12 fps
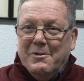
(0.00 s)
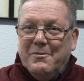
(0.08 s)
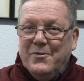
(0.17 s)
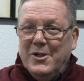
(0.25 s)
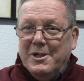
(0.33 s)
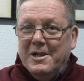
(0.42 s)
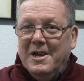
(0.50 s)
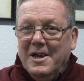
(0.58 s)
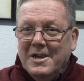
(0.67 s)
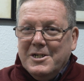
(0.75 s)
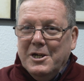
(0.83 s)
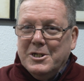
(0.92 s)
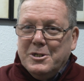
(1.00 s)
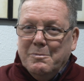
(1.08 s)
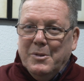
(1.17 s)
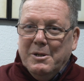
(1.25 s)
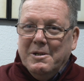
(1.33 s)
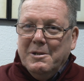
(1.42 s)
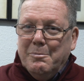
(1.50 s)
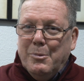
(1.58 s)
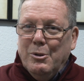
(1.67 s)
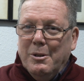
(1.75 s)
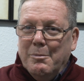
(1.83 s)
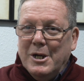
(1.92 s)
fear in case somebody
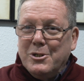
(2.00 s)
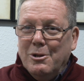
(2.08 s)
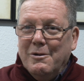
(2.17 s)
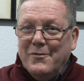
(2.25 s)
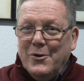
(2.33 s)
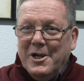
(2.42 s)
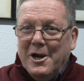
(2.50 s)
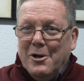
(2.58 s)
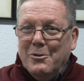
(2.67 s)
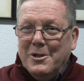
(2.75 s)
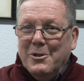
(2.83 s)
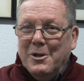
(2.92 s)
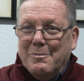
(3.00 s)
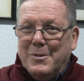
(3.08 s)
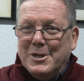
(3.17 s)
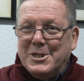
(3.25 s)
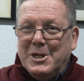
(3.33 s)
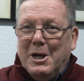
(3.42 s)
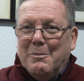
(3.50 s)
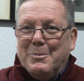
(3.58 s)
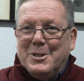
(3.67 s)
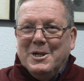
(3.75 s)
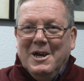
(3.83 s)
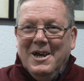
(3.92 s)
pull a muscle before you get out, going up the
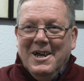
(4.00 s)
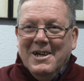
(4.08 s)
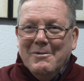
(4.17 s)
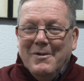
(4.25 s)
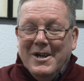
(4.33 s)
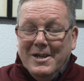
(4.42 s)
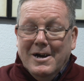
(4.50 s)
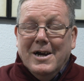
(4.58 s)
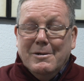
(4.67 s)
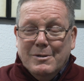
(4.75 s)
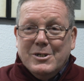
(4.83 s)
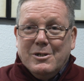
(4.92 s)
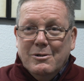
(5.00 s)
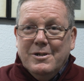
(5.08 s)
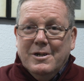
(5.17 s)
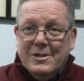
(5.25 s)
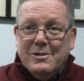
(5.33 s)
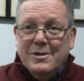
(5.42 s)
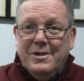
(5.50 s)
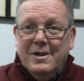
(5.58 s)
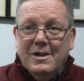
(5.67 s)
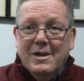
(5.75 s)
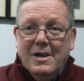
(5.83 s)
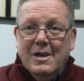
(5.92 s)
steps. But it was good.
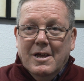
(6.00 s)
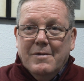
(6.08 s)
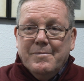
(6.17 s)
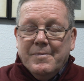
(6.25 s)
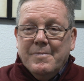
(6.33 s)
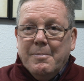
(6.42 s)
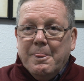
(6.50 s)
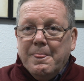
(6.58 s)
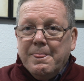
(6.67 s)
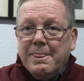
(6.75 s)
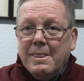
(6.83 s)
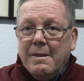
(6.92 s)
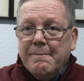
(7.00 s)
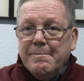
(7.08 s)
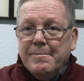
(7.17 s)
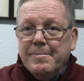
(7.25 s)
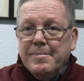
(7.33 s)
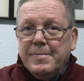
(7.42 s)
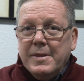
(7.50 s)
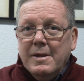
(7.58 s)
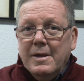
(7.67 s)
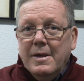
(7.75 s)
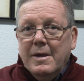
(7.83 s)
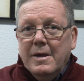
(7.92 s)
Was it an intimidating atmosphere
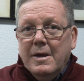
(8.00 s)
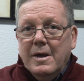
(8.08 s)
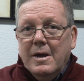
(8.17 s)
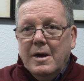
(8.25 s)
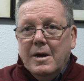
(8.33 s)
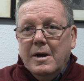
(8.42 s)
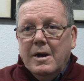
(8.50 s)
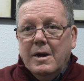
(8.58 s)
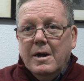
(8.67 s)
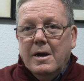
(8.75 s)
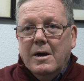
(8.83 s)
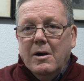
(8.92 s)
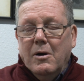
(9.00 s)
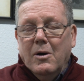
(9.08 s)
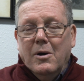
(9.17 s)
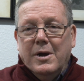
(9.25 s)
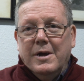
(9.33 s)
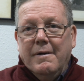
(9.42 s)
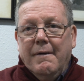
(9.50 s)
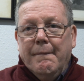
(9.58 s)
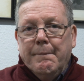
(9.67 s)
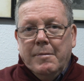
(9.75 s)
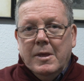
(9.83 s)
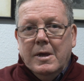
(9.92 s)
because there were lots of people here, over
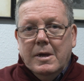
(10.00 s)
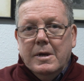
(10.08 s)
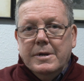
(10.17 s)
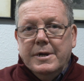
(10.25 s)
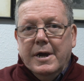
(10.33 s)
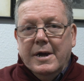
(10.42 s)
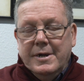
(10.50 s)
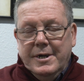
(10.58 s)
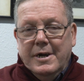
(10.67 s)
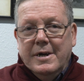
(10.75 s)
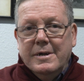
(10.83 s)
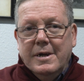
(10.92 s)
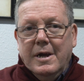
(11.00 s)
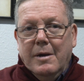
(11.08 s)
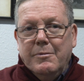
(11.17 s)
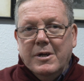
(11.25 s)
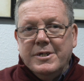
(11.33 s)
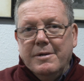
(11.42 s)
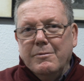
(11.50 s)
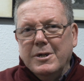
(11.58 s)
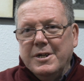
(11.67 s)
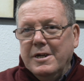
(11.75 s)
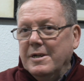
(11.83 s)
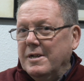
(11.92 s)
10,000 back then? Yeah. It
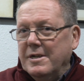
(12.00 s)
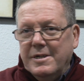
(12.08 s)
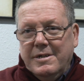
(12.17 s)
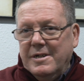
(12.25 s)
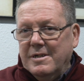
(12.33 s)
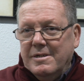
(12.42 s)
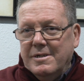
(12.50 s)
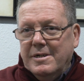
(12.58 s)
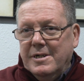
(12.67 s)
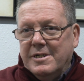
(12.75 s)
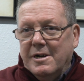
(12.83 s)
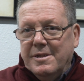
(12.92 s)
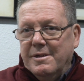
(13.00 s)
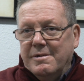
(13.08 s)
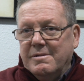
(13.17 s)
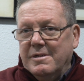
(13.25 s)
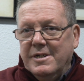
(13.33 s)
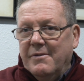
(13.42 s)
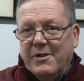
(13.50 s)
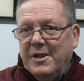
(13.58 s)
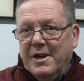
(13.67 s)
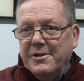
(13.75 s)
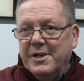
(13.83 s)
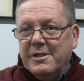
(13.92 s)
wasn't. You never
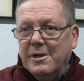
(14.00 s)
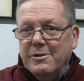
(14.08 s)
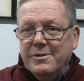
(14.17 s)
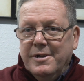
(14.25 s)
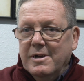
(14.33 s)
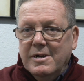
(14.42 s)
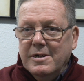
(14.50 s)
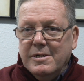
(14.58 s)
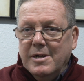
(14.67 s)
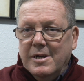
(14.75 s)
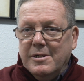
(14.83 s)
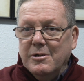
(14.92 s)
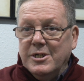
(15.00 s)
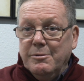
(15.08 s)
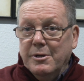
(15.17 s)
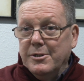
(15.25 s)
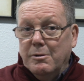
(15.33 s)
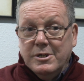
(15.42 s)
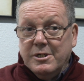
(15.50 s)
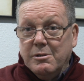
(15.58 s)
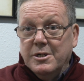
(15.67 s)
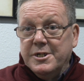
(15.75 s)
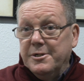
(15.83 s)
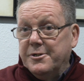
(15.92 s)
heard the crowd because he was always
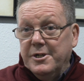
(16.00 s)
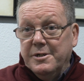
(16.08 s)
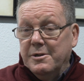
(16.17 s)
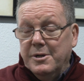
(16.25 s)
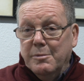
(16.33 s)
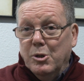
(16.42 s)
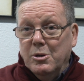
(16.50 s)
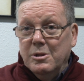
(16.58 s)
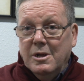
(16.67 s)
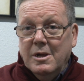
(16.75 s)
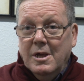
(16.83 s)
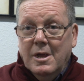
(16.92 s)
concentrating on the ball.